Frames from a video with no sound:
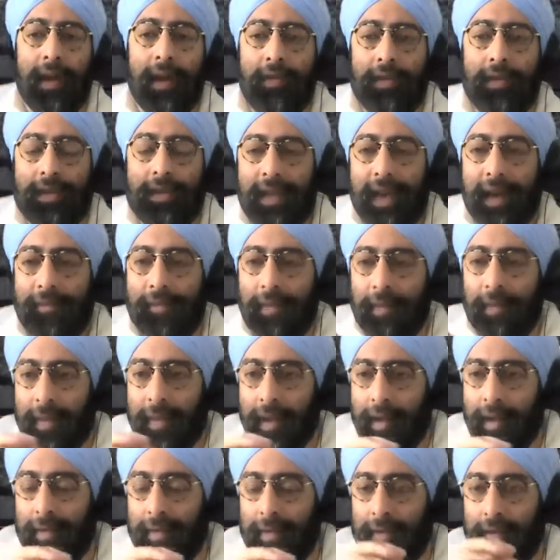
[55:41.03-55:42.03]
you just have to
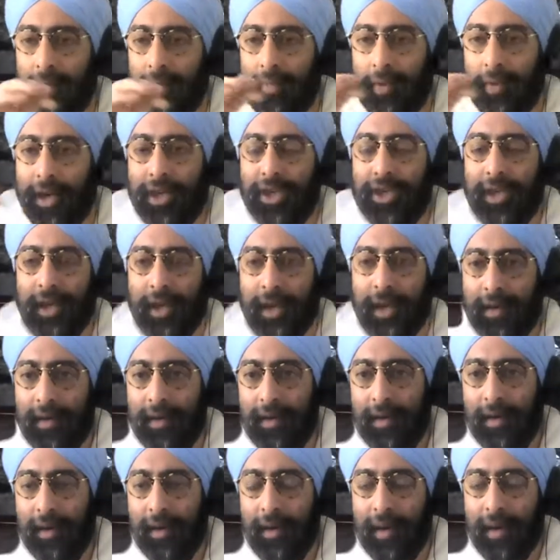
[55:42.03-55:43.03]
be able to bridge it
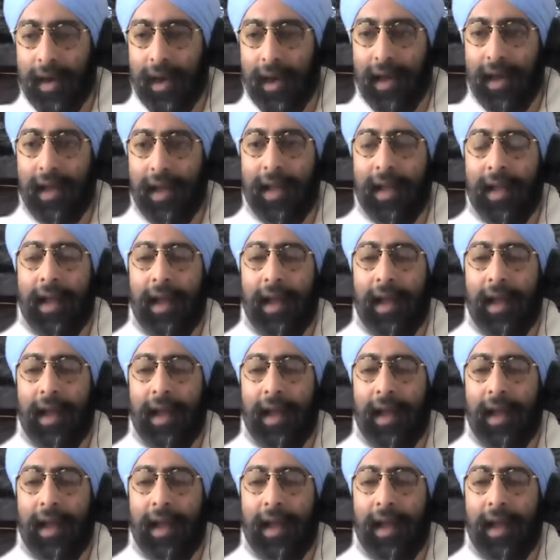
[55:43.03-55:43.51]
in, okay?